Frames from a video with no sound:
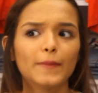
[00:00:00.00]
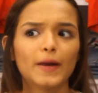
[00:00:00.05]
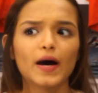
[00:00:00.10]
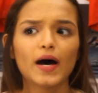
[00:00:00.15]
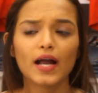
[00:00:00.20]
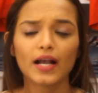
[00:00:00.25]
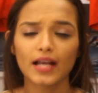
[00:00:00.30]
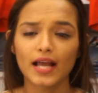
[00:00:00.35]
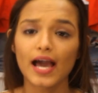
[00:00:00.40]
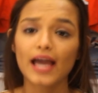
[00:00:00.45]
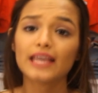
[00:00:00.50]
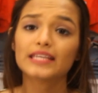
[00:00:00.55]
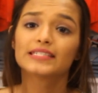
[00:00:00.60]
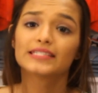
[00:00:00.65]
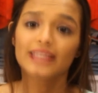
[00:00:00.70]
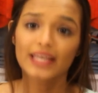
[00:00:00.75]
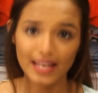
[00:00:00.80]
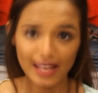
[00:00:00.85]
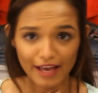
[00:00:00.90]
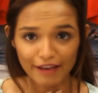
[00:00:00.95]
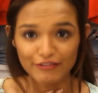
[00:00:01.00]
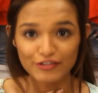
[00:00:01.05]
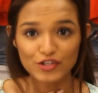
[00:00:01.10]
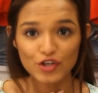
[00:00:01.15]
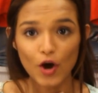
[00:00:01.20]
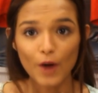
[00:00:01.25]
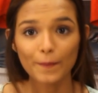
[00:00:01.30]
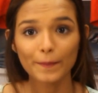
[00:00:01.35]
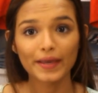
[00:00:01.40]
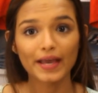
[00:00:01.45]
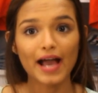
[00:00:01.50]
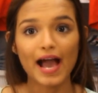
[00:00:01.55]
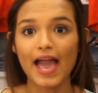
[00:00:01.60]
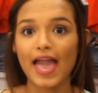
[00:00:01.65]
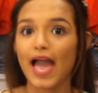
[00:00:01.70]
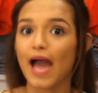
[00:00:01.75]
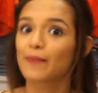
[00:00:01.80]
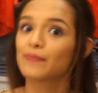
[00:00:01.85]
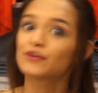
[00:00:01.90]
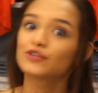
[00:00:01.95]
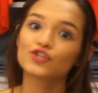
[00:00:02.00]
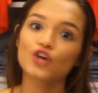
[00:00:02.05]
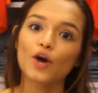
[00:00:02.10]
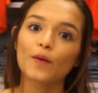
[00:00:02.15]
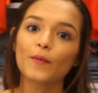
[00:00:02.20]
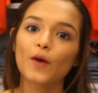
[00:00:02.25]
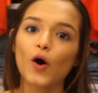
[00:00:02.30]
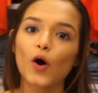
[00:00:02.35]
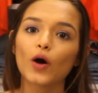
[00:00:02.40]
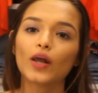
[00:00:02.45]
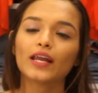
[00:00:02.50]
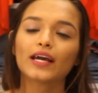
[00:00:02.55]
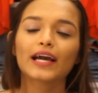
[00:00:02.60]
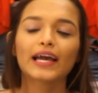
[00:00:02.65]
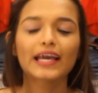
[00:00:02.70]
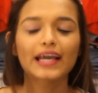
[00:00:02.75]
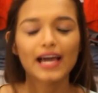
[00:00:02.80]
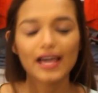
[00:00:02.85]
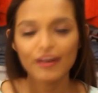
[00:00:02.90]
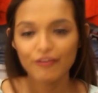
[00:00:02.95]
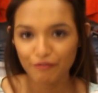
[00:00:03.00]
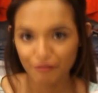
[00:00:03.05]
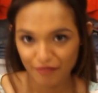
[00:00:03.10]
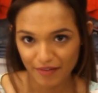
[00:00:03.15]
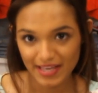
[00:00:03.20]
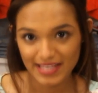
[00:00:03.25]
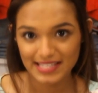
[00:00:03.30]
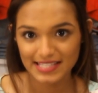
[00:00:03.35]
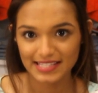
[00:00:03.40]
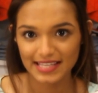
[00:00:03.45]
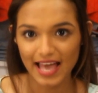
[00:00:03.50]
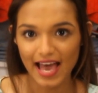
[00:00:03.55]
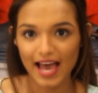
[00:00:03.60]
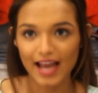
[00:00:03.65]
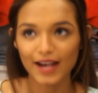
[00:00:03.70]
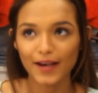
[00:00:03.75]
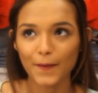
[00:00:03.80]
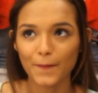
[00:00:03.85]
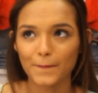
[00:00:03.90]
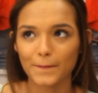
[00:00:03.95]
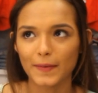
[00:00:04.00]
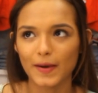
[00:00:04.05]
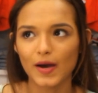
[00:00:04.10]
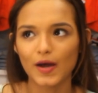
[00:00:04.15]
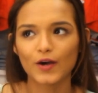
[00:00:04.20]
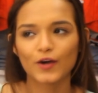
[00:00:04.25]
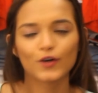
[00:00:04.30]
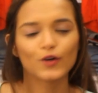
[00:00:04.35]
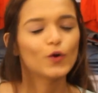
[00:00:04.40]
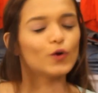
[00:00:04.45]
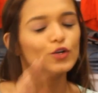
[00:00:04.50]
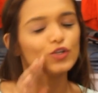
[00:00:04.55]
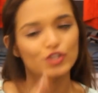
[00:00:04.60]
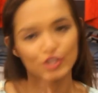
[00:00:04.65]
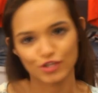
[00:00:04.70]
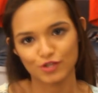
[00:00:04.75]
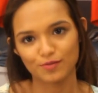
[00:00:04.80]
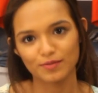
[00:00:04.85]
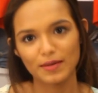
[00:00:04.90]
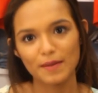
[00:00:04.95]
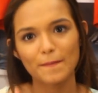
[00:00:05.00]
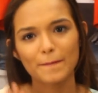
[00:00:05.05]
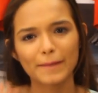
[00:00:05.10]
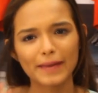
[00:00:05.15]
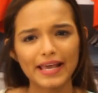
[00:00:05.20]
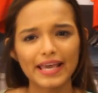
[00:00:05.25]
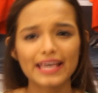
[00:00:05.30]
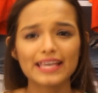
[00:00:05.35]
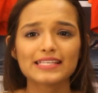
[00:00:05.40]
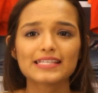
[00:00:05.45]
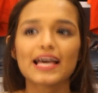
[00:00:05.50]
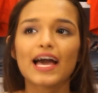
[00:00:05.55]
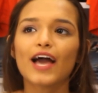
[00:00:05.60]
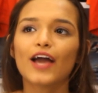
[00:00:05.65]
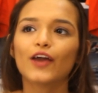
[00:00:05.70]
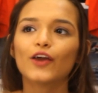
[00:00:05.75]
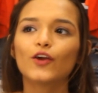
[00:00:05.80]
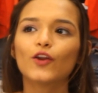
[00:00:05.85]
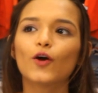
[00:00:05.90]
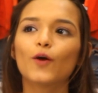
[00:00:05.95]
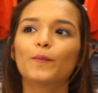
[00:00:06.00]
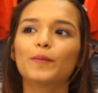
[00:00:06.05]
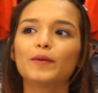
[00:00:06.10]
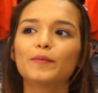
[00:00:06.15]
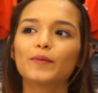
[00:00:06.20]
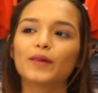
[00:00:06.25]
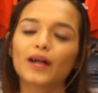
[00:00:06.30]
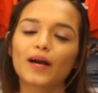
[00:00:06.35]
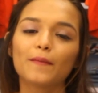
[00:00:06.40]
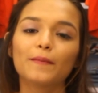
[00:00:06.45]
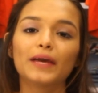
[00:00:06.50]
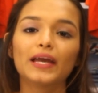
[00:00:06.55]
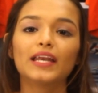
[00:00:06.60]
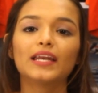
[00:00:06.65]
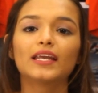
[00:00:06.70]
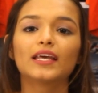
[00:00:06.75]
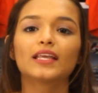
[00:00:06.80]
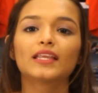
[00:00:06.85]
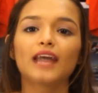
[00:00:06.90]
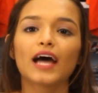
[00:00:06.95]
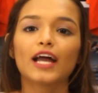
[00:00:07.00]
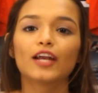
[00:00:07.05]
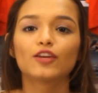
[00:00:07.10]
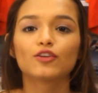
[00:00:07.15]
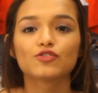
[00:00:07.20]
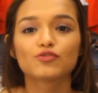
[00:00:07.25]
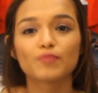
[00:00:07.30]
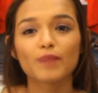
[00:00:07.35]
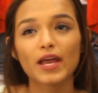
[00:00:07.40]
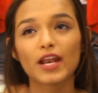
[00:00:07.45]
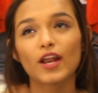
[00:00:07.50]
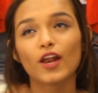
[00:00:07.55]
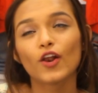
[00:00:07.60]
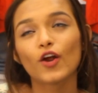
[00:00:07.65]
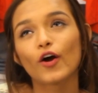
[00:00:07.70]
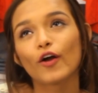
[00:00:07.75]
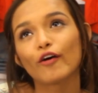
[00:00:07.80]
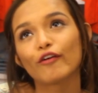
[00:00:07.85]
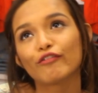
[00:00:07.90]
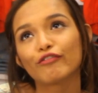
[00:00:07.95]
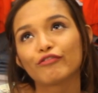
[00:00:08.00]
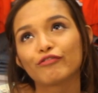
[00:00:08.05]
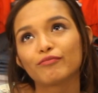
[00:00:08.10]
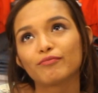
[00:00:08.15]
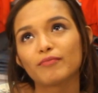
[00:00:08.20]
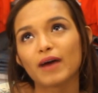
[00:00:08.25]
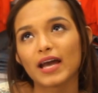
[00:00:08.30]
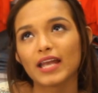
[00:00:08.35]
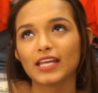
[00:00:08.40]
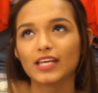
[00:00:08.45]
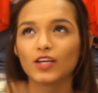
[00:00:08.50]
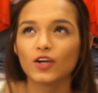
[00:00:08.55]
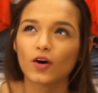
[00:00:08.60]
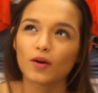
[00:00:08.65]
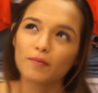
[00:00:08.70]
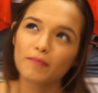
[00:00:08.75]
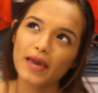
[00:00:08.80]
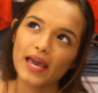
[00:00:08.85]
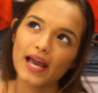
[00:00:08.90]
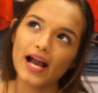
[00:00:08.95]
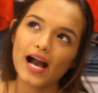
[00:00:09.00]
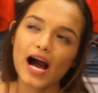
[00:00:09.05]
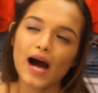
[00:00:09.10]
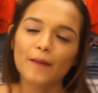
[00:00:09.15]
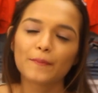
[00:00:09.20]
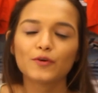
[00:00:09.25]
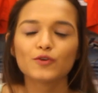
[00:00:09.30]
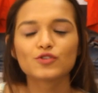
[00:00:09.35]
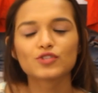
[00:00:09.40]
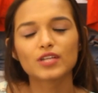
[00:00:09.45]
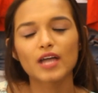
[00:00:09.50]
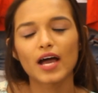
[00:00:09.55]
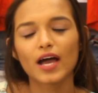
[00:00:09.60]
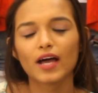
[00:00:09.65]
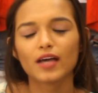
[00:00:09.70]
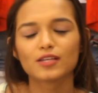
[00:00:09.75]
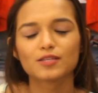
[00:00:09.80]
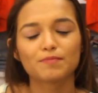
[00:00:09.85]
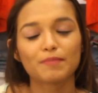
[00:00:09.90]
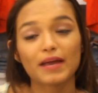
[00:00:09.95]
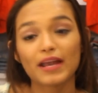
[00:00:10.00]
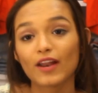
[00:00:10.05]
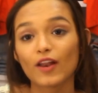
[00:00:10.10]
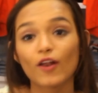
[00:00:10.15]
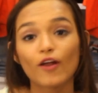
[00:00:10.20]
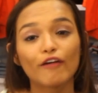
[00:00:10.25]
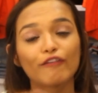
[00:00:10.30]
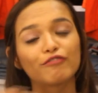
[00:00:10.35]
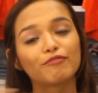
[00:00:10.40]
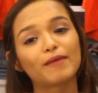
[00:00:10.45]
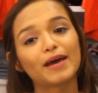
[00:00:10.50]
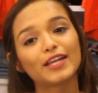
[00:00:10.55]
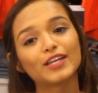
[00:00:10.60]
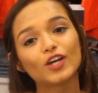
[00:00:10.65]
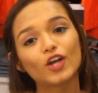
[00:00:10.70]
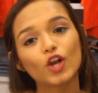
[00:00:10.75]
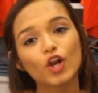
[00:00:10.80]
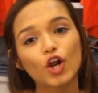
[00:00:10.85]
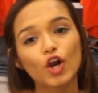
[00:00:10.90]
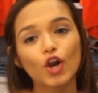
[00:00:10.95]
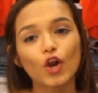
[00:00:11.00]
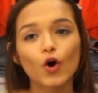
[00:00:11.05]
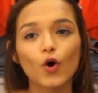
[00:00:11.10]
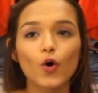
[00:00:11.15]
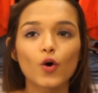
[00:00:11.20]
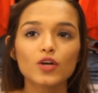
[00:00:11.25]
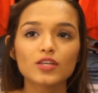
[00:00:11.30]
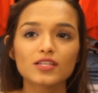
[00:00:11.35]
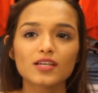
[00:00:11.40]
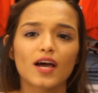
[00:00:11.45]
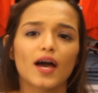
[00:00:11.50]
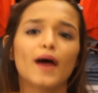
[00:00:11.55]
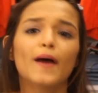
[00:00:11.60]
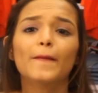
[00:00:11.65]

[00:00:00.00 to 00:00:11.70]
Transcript: but I still love shopping. I am a shopaholic, I confess that, but don't judge me, please. You know, people commenting that you spend a lot of money on makeup, you spend a lot of money on clothes.